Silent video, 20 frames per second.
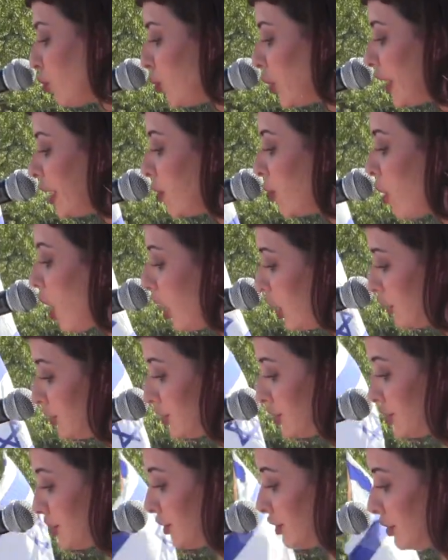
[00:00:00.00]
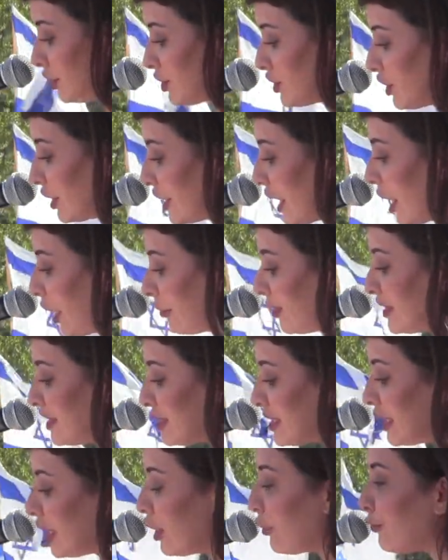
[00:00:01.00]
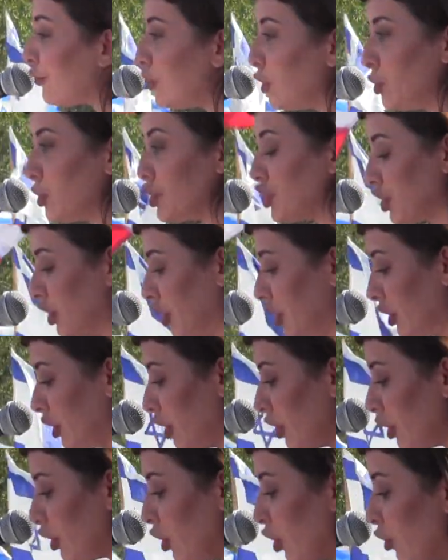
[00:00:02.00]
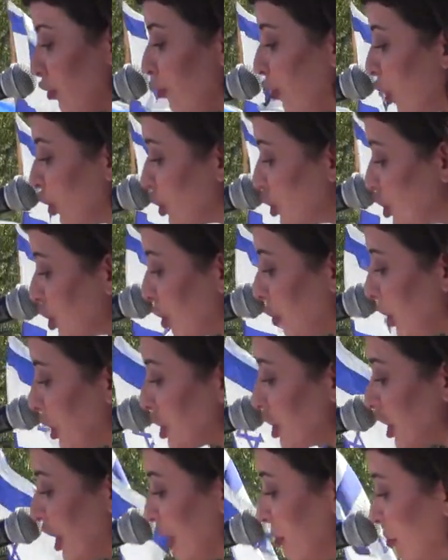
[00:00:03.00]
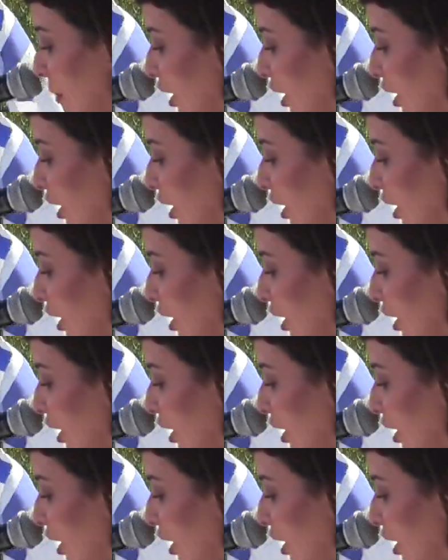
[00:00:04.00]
We want to guarantee a future for Jewish and